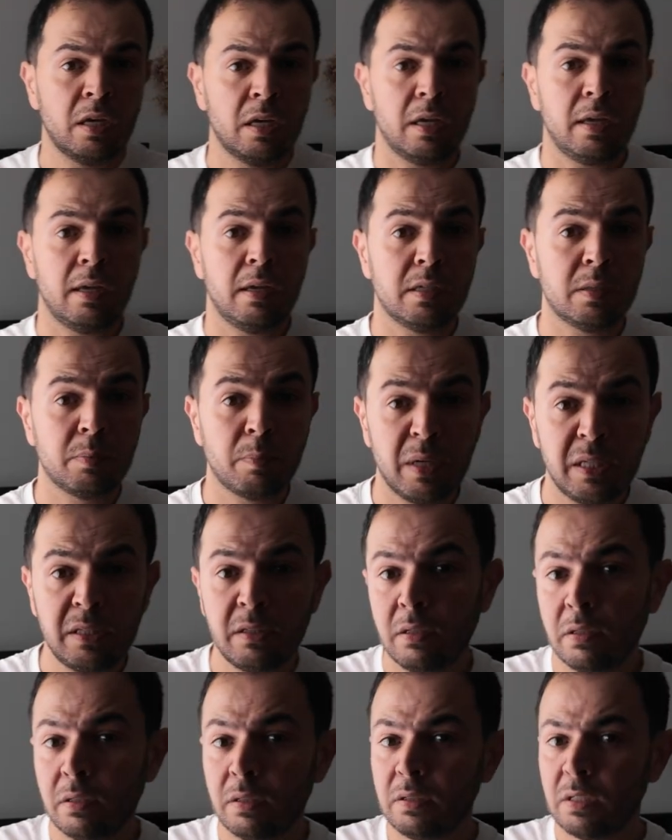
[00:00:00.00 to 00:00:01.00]
is
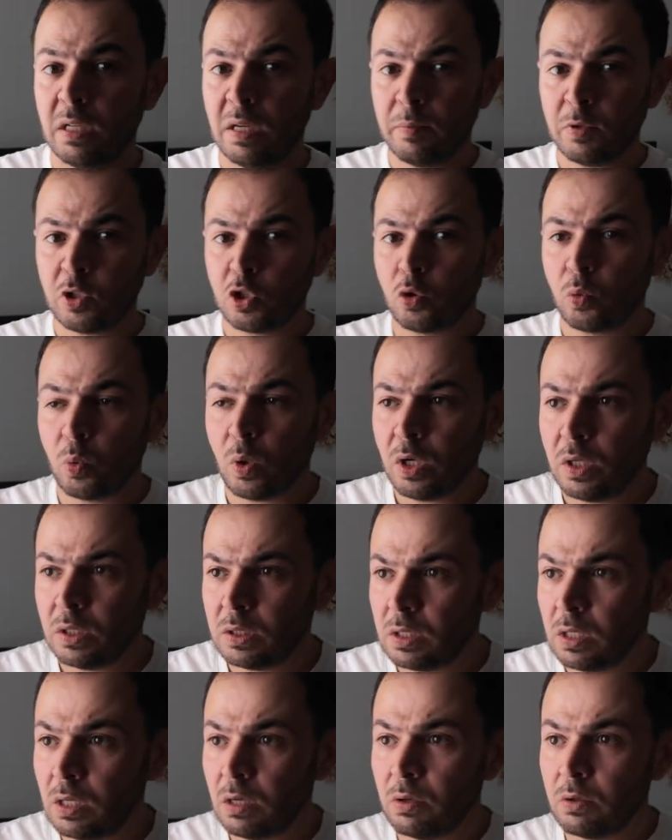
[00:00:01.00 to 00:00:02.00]
better. The image
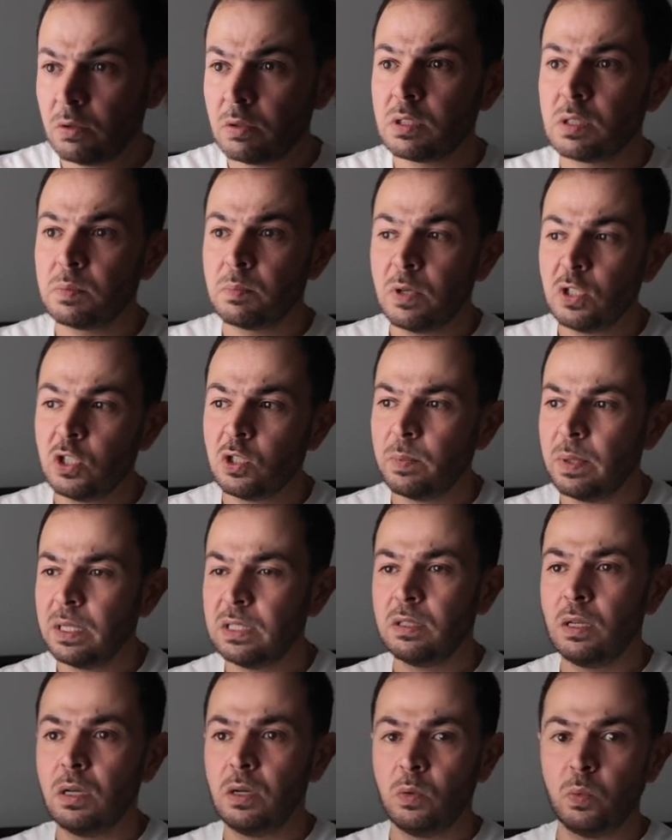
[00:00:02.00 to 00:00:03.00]
quality looks much
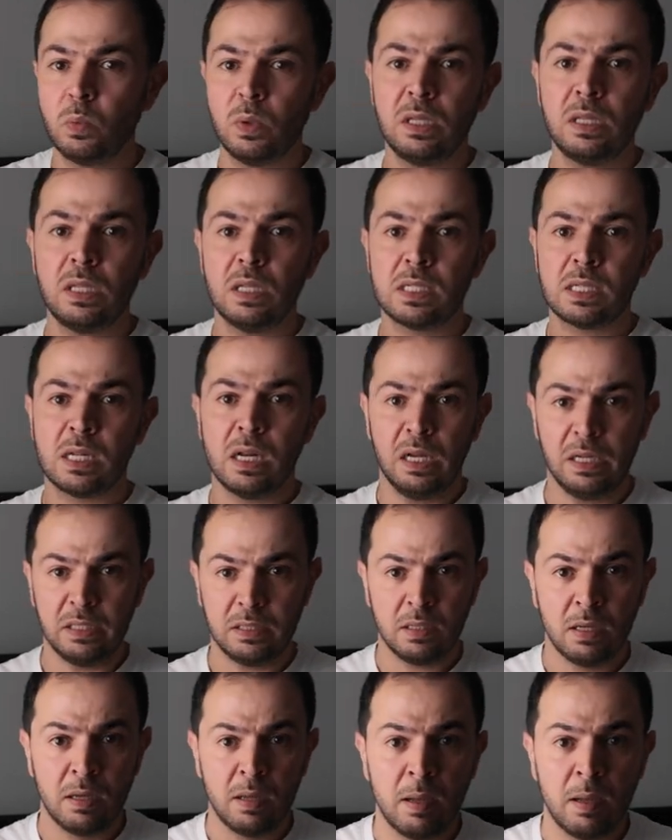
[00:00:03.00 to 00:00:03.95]
better with this light.